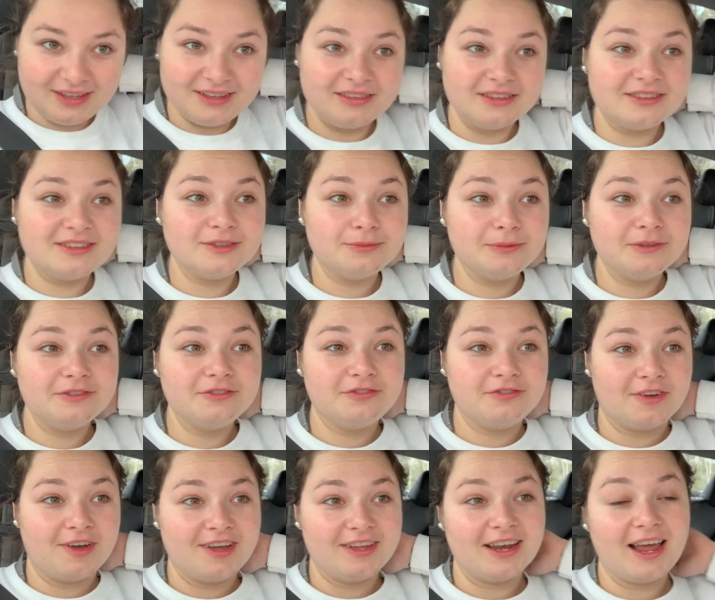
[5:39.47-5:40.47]
this has been
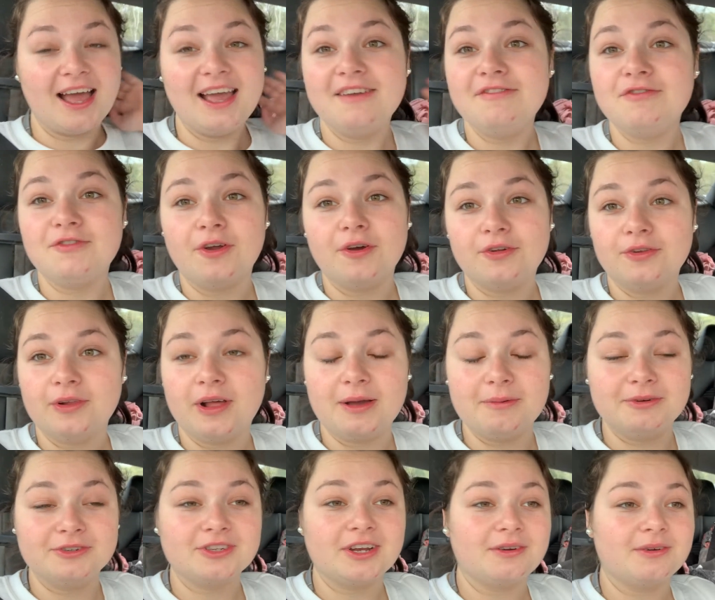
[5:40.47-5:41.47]
fun. I have no clue how
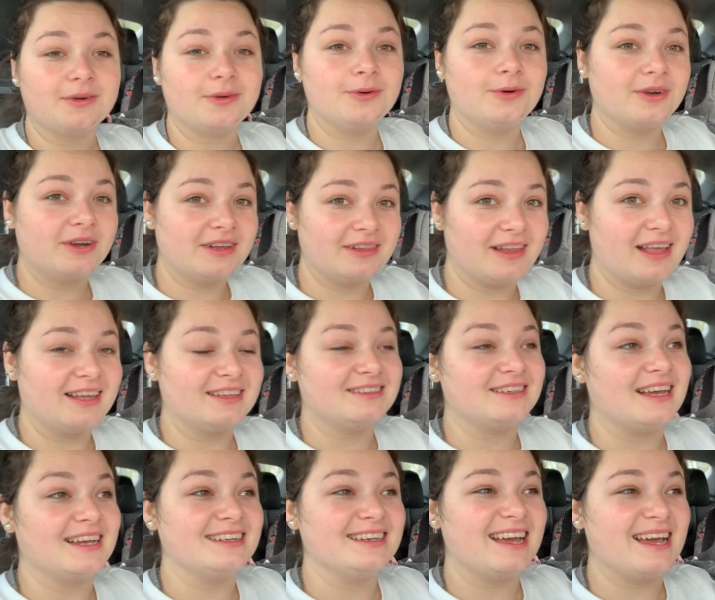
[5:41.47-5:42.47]
much I recorded last
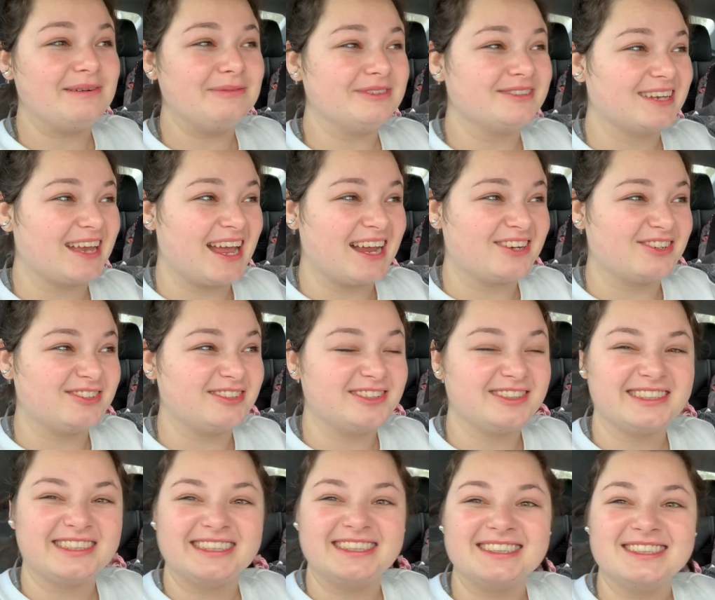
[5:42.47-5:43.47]
night and how much actually
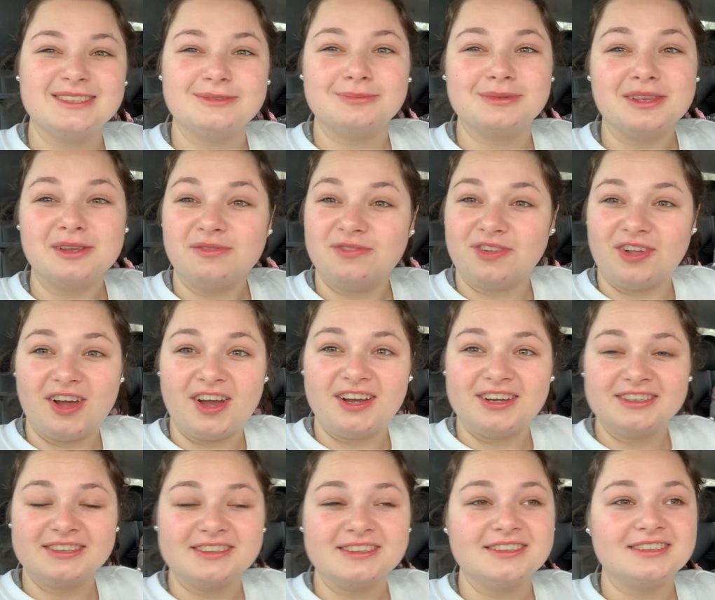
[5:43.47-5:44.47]
gonna end up in the
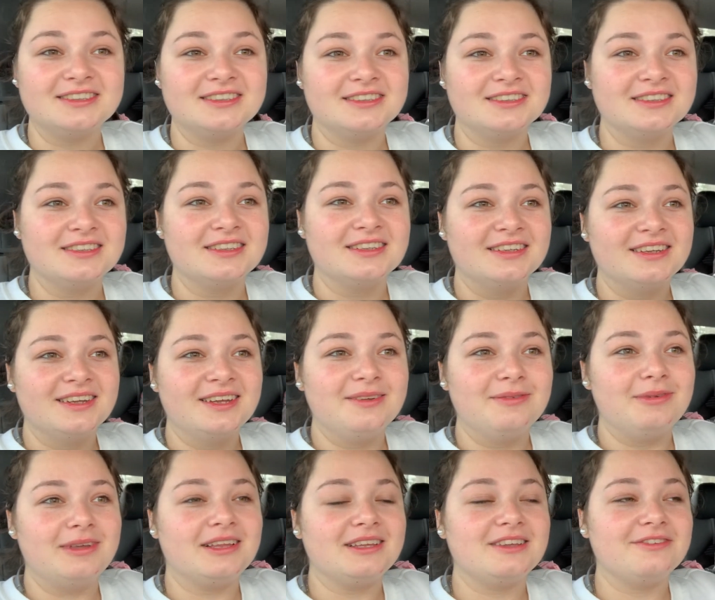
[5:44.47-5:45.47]
vlog.
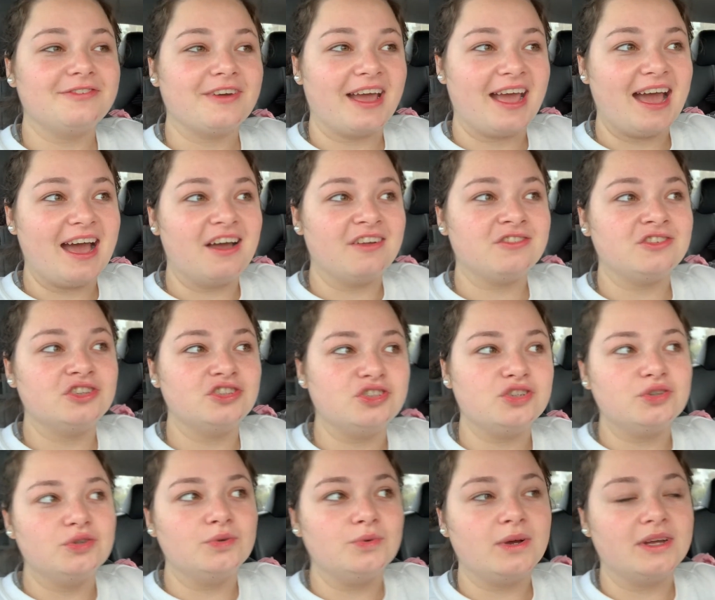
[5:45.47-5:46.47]
Because if I have to do
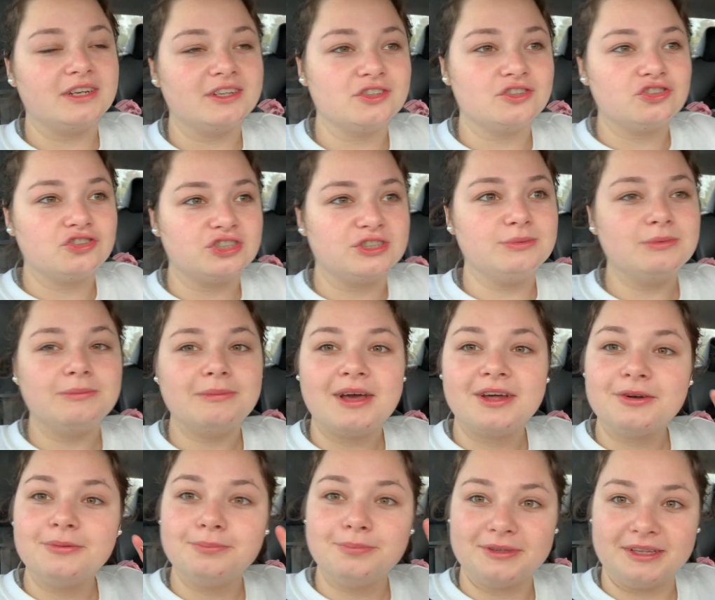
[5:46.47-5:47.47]
an extreme
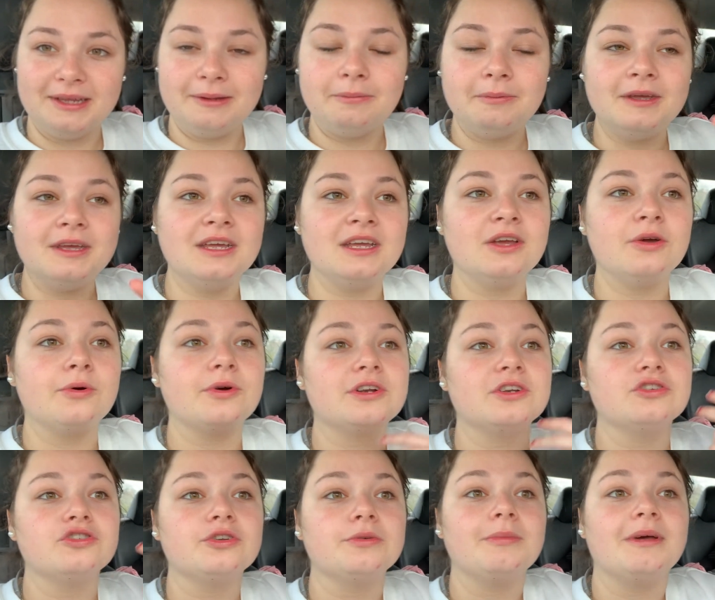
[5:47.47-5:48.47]
amount of bleeping or an
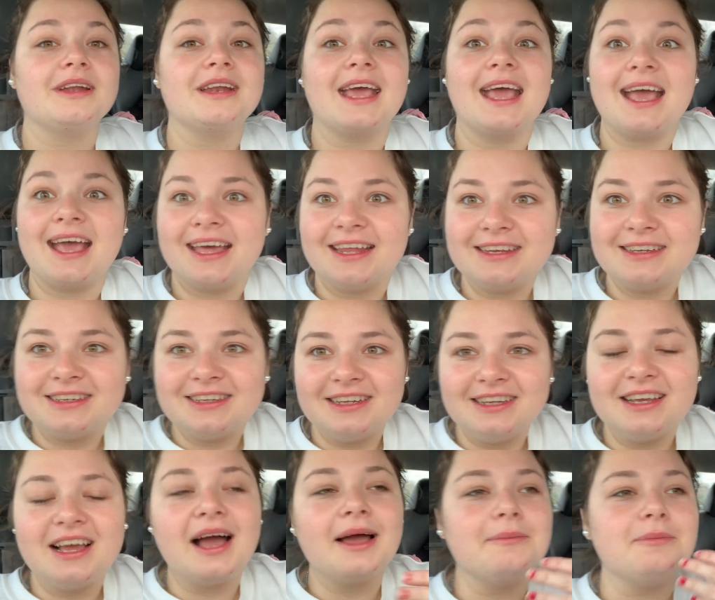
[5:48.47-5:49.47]
extreme amount of
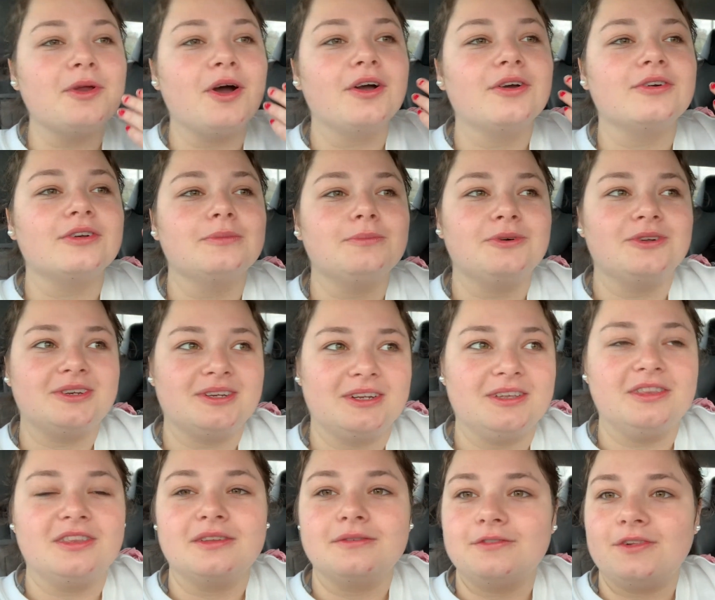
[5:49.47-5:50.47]
editing, I'm not gonna put it
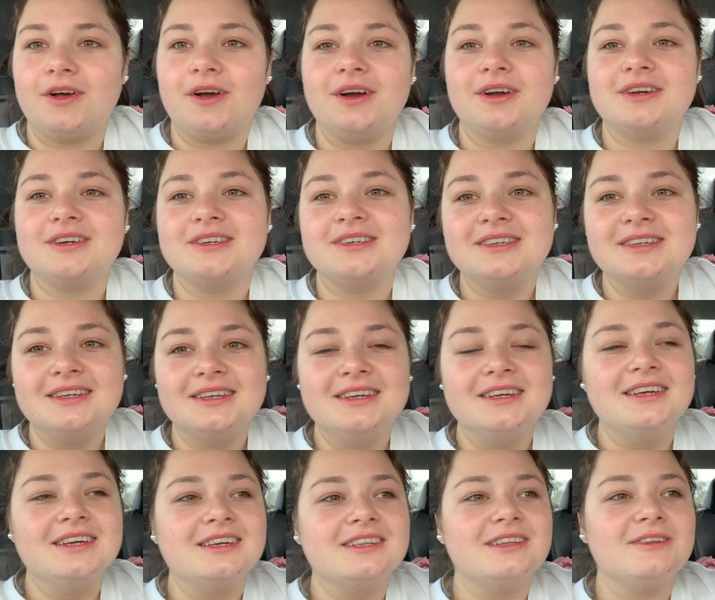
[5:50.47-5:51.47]
in the vlog.
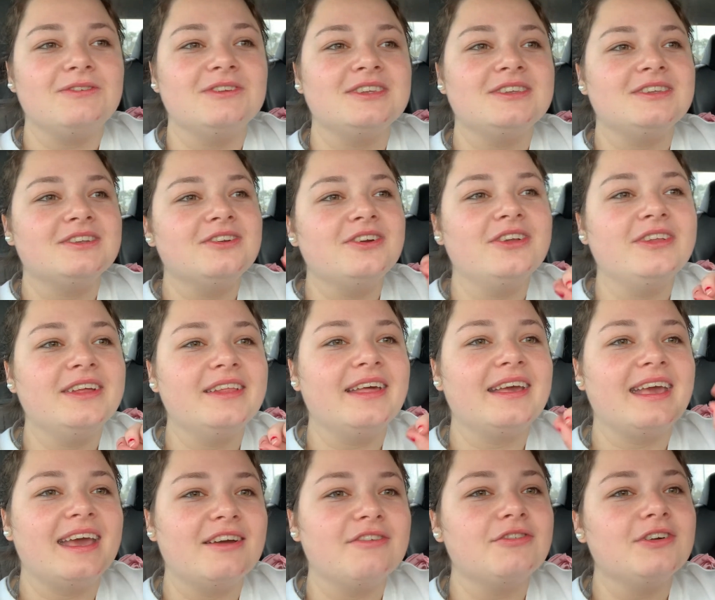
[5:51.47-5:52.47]
Because if it's literally
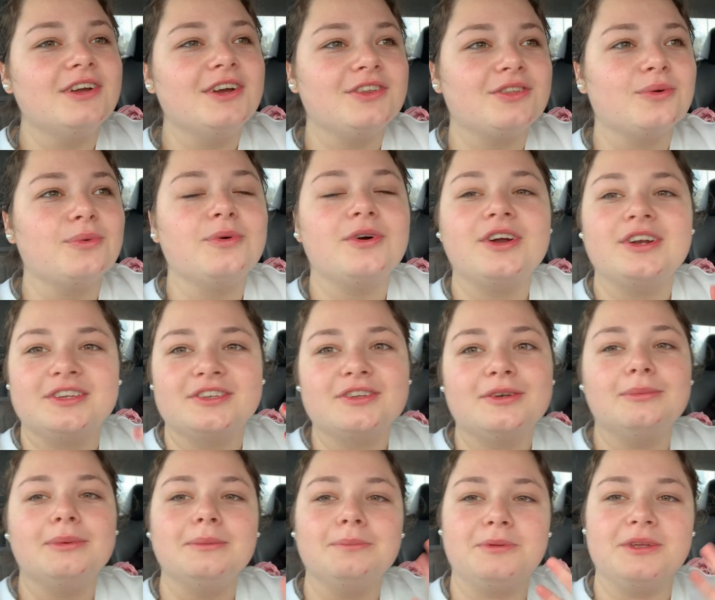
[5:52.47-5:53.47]
like every other word is gonna
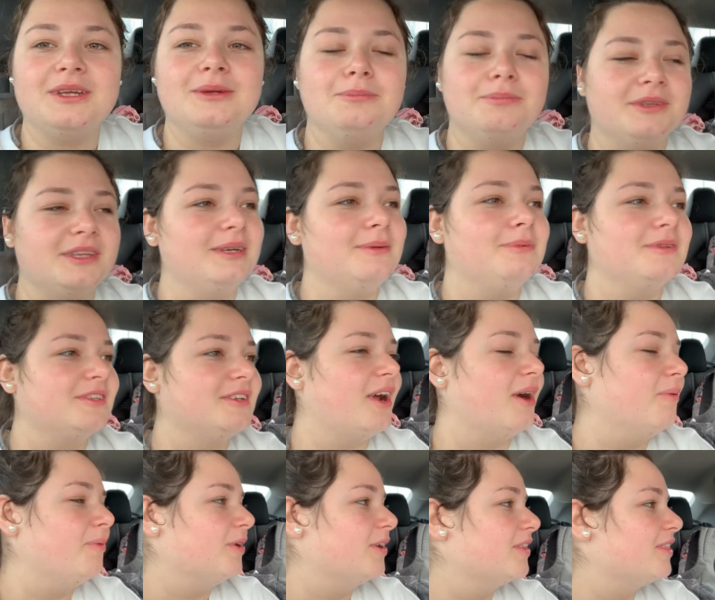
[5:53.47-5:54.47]
be bleep bleep, it's
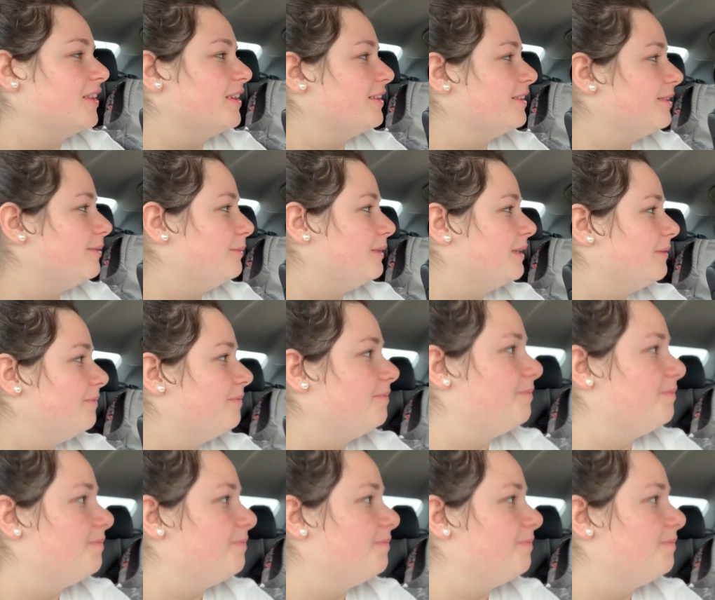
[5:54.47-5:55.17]
not worth it to me.